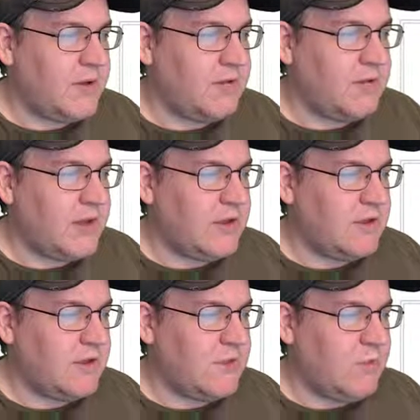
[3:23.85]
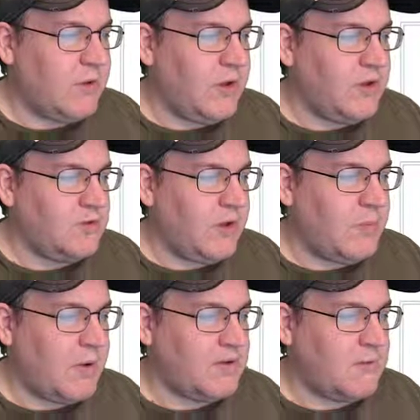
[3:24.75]
Everything in the drawing
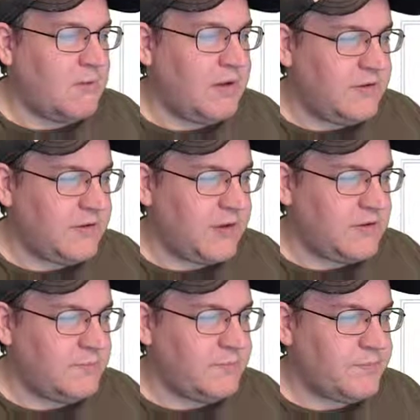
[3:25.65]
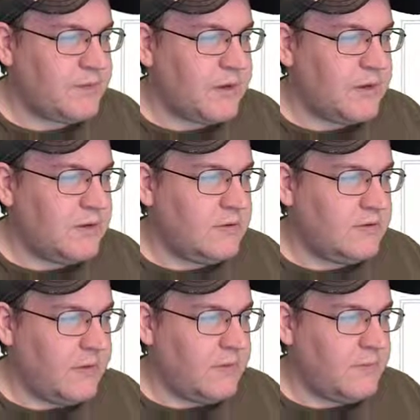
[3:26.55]
box will be deselected.
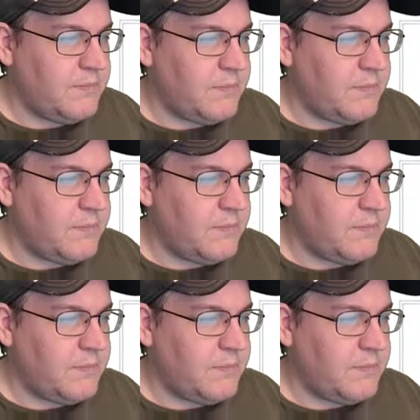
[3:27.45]
So